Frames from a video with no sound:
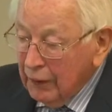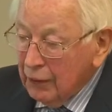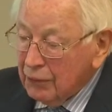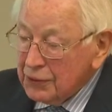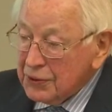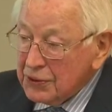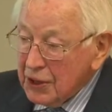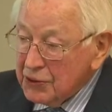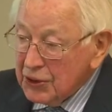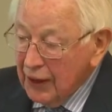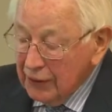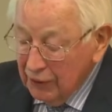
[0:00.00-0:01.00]
was
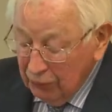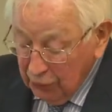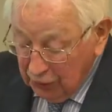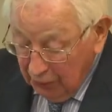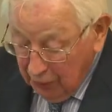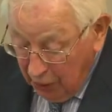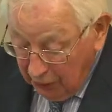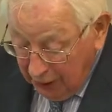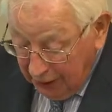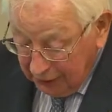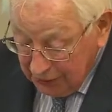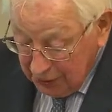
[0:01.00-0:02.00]
associated with the
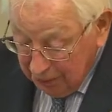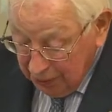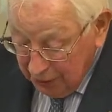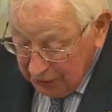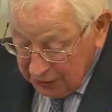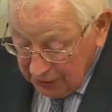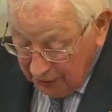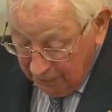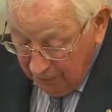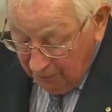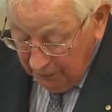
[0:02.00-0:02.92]
monarch as a person.